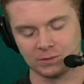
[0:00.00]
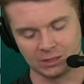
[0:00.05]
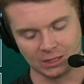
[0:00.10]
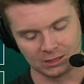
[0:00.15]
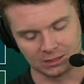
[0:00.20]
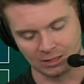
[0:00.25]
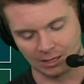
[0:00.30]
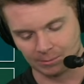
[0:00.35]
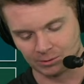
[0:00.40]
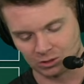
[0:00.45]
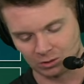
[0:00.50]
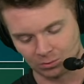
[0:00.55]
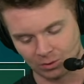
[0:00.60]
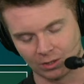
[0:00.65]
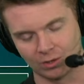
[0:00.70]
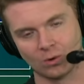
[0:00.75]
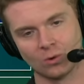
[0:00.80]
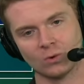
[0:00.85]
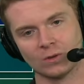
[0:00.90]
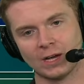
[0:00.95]
Jets obviously run
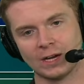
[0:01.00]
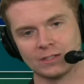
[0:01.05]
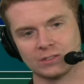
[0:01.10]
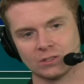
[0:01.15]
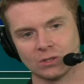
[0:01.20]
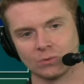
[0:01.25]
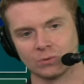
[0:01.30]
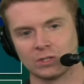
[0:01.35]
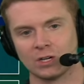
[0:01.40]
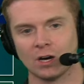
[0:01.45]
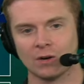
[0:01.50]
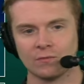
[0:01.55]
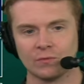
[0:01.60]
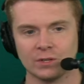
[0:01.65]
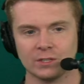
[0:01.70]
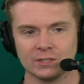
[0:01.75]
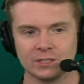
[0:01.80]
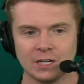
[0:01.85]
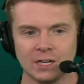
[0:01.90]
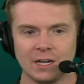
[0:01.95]
a whole lot of zone
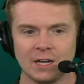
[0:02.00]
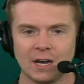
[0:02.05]
coverage.